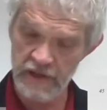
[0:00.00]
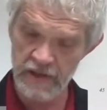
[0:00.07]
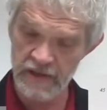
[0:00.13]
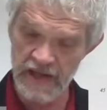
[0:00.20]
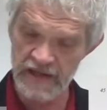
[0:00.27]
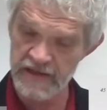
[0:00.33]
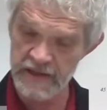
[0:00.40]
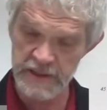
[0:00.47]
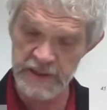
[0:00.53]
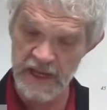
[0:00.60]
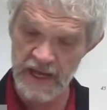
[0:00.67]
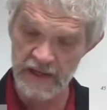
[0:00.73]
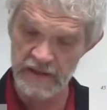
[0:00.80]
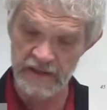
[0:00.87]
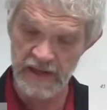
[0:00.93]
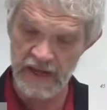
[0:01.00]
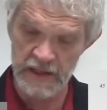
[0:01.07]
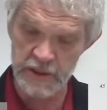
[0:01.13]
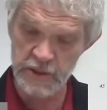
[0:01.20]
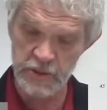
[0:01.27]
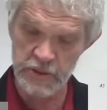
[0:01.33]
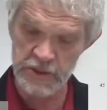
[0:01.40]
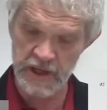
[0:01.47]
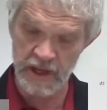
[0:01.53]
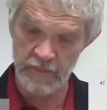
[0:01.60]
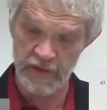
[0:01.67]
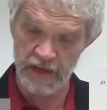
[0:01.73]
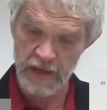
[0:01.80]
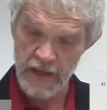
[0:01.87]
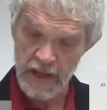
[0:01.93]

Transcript: That is not a true statement.